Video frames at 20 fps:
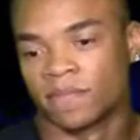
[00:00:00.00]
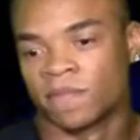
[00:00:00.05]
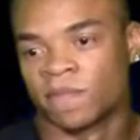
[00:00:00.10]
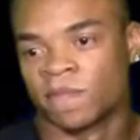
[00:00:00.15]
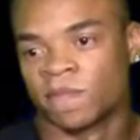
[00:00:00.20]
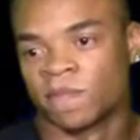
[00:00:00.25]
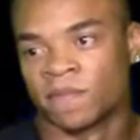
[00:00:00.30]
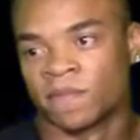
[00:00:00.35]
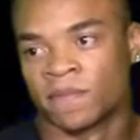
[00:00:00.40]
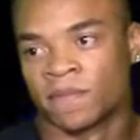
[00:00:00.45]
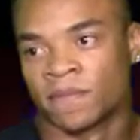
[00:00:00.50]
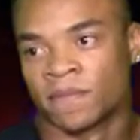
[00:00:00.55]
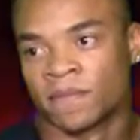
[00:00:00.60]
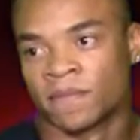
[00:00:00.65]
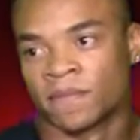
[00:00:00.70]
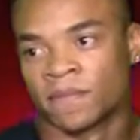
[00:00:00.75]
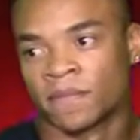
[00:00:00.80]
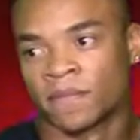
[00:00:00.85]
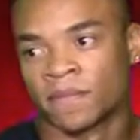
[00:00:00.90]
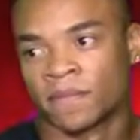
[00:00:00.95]

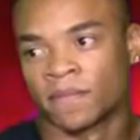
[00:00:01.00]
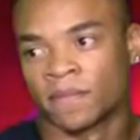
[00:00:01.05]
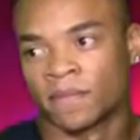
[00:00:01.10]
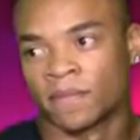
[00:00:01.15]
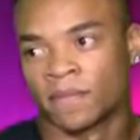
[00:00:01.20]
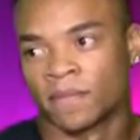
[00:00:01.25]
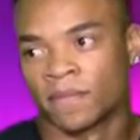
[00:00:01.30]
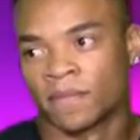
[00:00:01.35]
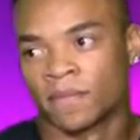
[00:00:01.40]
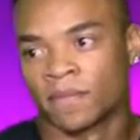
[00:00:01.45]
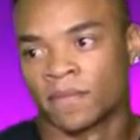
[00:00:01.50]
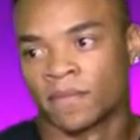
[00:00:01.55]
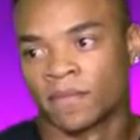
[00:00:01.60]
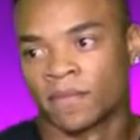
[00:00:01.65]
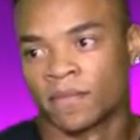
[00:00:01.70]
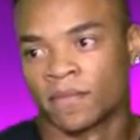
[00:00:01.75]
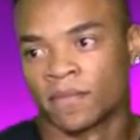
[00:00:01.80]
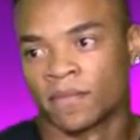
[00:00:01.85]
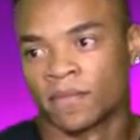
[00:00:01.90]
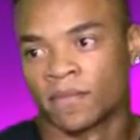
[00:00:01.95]

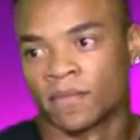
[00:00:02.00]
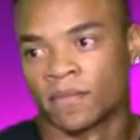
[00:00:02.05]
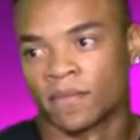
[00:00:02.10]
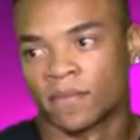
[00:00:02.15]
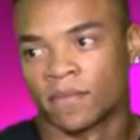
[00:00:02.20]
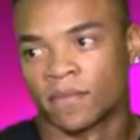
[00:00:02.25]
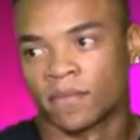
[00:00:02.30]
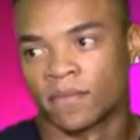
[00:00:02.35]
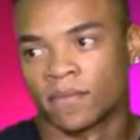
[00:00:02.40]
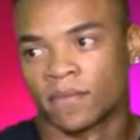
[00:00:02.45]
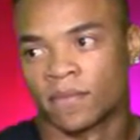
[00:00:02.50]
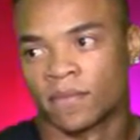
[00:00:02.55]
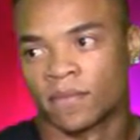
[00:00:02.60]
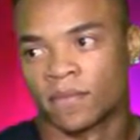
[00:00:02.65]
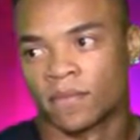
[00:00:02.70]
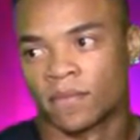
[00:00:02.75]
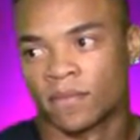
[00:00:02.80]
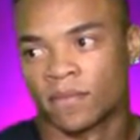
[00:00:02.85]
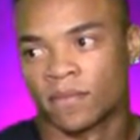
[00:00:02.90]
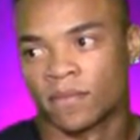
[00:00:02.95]

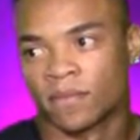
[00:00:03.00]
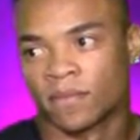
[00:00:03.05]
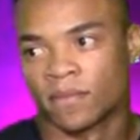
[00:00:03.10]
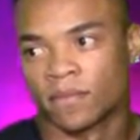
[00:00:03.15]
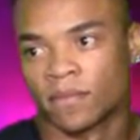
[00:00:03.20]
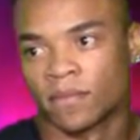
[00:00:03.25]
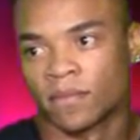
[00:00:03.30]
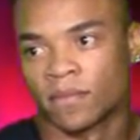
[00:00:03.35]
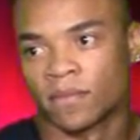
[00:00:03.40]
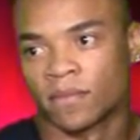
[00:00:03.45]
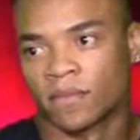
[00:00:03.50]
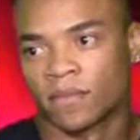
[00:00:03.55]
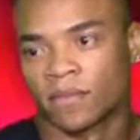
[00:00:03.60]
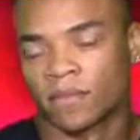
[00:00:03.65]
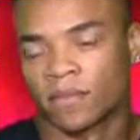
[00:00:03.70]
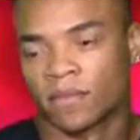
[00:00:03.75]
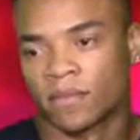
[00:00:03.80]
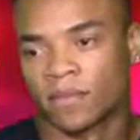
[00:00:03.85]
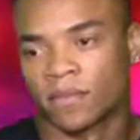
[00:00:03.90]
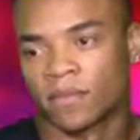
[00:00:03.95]

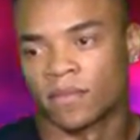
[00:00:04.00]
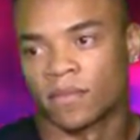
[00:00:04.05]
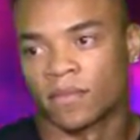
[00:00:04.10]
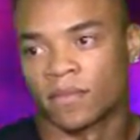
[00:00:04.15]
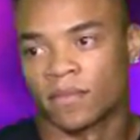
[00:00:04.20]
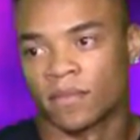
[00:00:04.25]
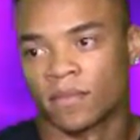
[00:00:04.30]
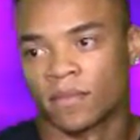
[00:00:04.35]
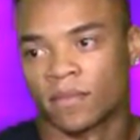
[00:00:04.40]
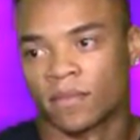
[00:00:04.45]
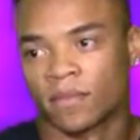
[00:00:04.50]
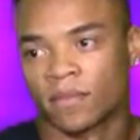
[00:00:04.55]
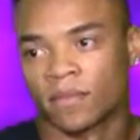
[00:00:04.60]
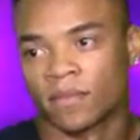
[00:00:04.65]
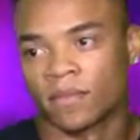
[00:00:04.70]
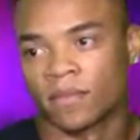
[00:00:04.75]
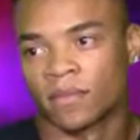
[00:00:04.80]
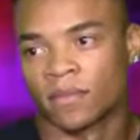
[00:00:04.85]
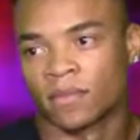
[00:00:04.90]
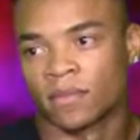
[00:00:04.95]

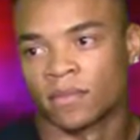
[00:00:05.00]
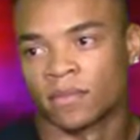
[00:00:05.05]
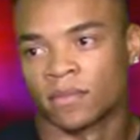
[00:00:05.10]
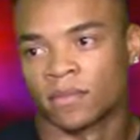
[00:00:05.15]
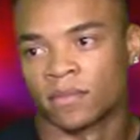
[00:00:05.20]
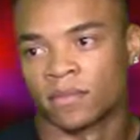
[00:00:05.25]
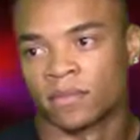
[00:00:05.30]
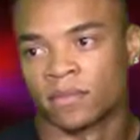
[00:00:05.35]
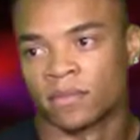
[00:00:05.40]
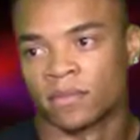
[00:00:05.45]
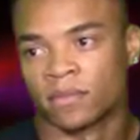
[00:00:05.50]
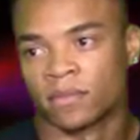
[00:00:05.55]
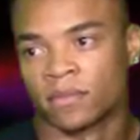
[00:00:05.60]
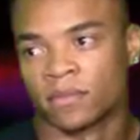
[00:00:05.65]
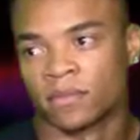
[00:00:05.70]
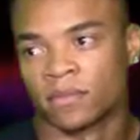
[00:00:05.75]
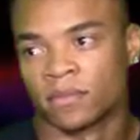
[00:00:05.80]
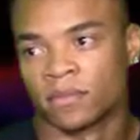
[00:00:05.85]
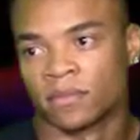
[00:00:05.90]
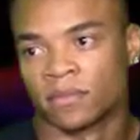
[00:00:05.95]

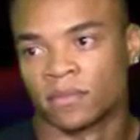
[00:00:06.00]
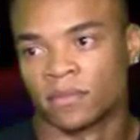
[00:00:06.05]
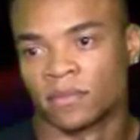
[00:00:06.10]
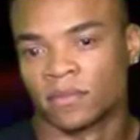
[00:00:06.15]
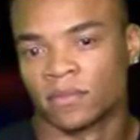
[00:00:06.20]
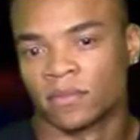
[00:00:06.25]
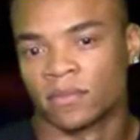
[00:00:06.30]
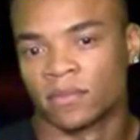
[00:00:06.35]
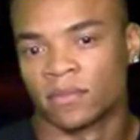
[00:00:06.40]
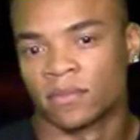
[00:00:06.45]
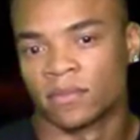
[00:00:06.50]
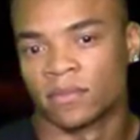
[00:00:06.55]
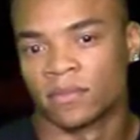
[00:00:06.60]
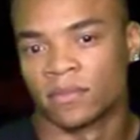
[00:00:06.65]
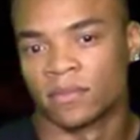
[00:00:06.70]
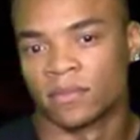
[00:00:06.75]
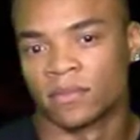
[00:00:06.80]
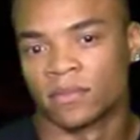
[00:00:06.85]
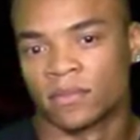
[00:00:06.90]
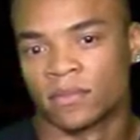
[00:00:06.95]

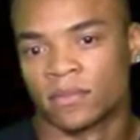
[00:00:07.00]
No words are spoken by the person on screen.